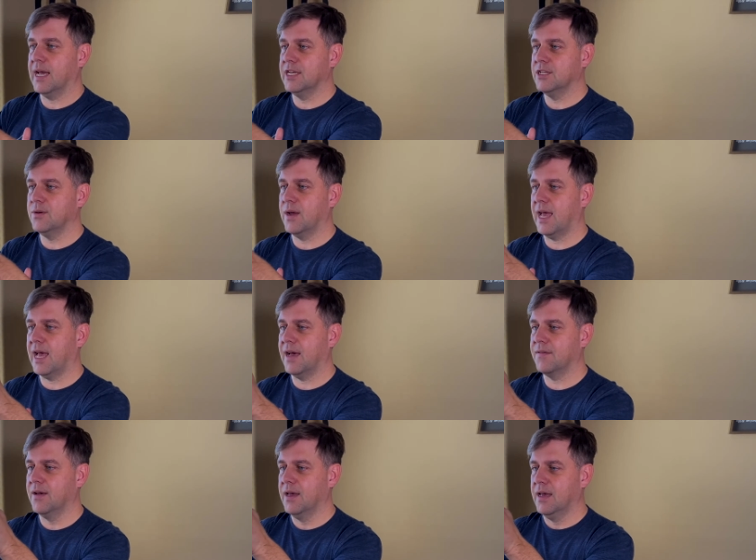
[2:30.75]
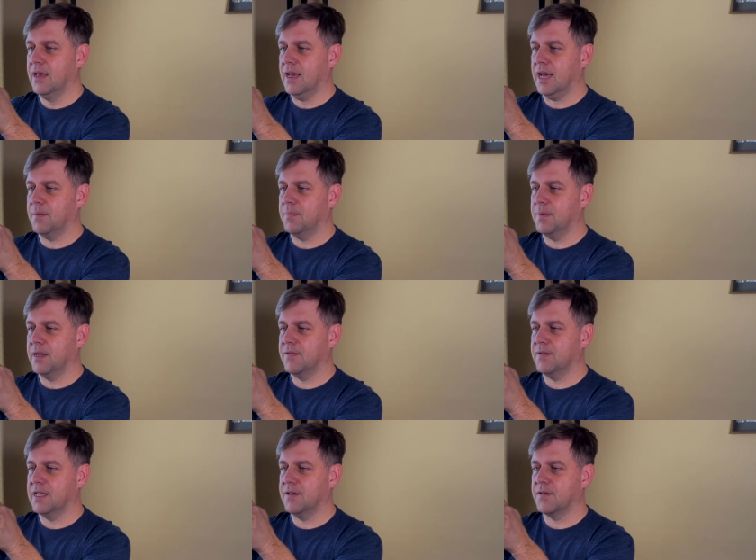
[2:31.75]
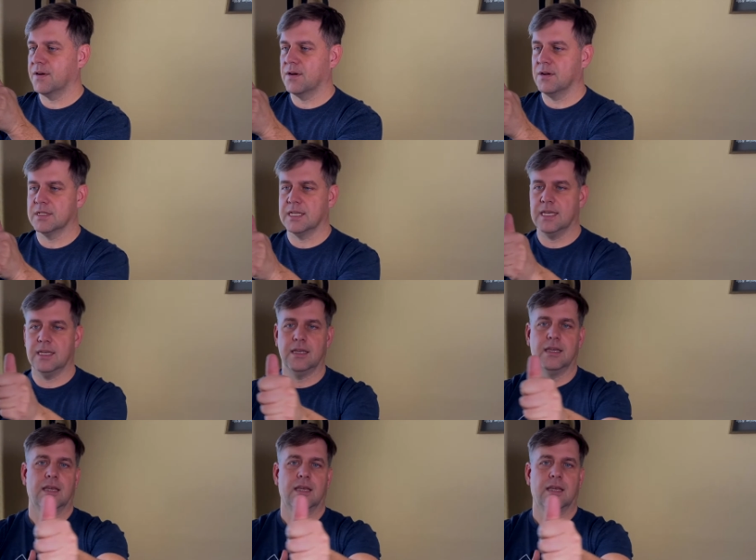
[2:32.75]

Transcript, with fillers: I do have a bit of a difficulty